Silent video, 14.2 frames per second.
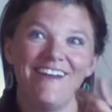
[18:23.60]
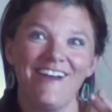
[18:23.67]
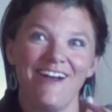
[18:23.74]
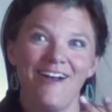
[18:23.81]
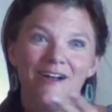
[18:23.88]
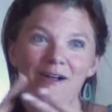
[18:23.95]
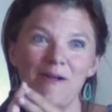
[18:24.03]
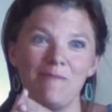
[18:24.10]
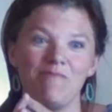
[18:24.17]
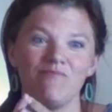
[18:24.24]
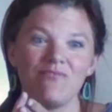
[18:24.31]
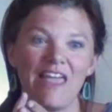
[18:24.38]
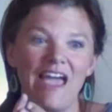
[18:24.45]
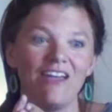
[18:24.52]

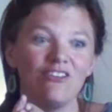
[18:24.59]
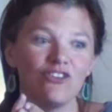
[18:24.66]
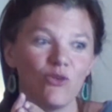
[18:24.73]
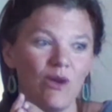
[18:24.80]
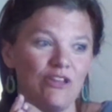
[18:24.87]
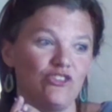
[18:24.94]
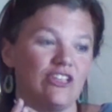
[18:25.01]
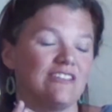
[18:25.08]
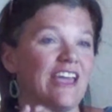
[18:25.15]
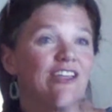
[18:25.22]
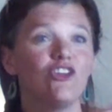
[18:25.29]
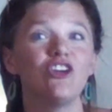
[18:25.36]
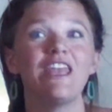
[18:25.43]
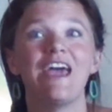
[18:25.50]
Ask questions.
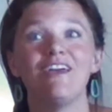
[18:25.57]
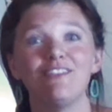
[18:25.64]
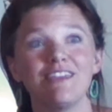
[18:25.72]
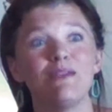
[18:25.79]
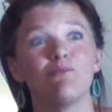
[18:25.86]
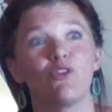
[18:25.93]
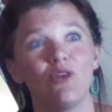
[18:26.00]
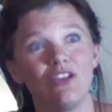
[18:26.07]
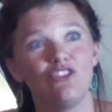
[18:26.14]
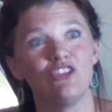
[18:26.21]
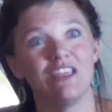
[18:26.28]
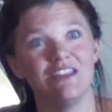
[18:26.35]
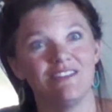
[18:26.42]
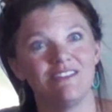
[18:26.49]
I could ask him
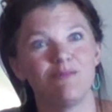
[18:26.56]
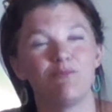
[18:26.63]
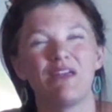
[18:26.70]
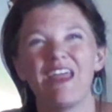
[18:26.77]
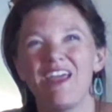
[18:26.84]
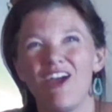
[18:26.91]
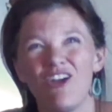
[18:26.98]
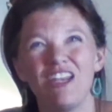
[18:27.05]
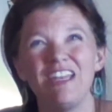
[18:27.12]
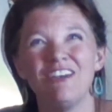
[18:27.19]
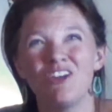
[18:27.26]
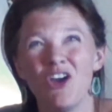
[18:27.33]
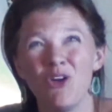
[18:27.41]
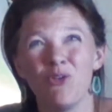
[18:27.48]
questions, but I already
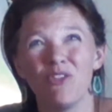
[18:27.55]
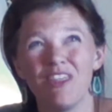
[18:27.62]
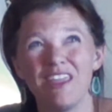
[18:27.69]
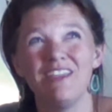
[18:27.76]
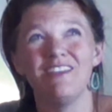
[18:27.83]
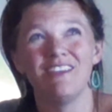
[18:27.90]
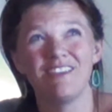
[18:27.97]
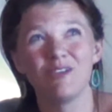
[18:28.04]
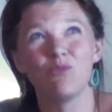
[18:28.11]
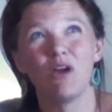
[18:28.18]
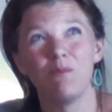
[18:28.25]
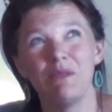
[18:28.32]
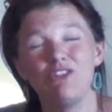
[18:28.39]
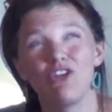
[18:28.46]
know that he doesn't
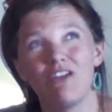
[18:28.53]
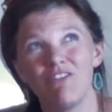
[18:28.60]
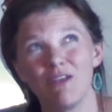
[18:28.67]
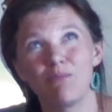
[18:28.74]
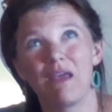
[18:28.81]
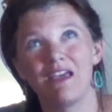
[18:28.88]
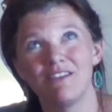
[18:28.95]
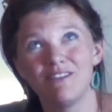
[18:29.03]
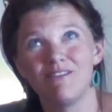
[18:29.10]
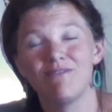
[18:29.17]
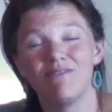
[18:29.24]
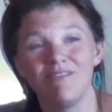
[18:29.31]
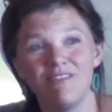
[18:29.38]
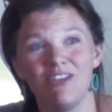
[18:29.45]
want me driving past,
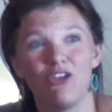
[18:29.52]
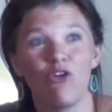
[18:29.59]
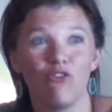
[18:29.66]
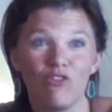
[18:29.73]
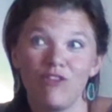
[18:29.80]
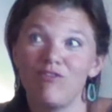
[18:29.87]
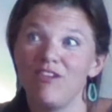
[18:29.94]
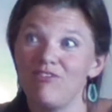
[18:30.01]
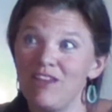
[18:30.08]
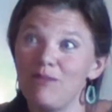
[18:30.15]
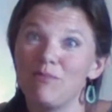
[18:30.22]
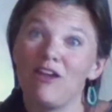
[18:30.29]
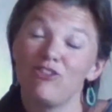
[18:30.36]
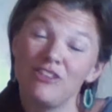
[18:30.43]
over 50
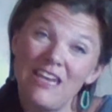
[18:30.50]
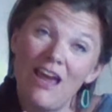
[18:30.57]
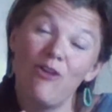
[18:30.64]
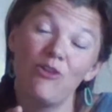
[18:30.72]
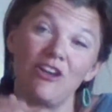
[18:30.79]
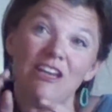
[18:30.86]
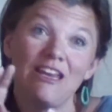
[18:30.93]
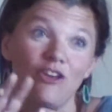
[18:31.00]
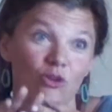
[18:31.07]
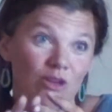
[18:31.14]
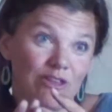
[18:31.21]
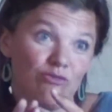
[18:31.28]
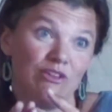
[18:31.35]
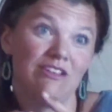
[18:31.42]
miles an hour, and I know
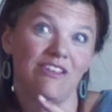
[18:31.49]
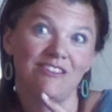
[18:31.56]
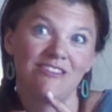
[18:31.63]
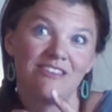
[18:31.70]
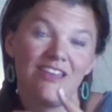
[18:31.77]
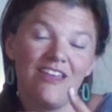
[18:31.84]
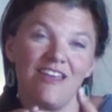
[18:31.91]
his reasons.